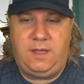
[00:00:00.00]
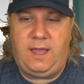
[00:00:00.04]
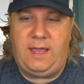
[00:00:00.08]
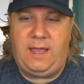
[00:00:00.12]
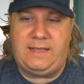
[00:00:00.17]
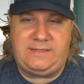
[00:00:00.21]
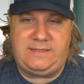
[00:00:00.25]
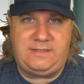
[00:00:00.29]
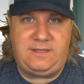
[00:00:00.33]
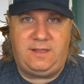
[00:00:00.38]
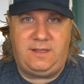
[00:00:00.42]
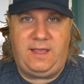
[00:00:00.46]

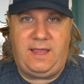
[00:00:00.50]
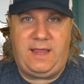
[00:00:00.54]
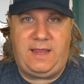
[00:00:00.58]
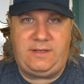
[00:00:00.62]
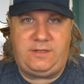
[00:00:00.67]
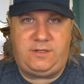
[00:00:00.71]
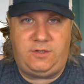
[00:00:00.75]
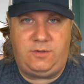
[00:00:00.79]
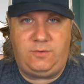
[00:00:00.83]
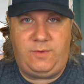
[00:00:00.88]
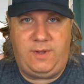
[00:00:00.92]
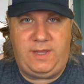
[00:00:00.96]
it's delayed
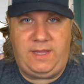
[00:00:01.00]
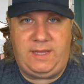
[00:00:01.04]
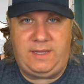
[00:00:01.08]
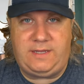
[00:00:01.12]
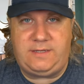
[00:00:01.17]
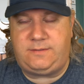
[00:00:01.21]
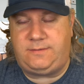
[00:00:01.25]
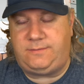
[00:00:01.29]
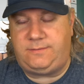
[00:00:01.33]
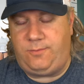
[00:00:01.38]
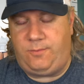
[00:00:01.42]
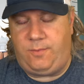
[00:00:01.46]
two
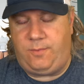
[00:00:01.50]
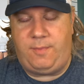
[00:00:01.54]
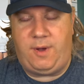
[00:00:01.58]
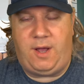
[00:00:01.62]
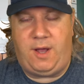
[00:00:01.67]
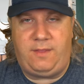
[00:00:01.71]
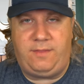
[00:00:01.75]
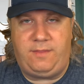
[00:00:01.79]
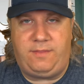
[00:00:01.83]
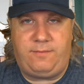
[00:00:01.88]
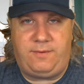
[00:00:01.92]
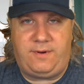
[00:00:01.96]
weeks,
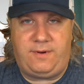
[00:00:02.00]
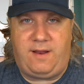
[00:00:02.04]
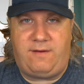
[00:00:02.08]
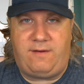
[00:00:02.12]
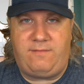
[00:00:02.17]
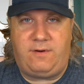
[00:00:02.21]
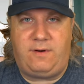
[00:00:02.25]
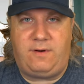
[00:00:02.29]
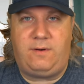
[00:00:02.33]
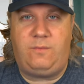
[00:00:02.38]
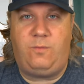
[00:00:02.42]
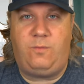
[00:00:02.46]
month,
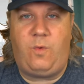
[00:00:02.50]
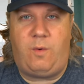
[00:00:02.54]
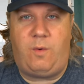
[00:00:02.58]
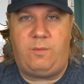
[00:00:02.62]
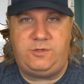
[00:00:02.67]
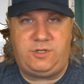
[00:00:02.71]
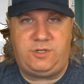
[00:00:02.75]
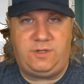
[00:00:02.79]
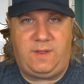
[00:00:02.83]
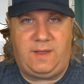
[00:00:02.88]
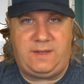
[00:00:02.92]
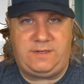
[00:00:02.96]
whatever, what
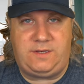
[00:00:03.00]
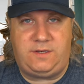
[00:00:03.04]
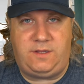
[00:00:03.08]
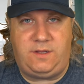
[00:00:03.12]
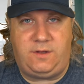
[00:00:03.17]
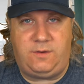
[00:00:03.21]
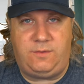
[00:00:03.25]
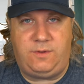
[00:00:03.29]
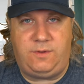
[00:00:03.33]
would you like to do?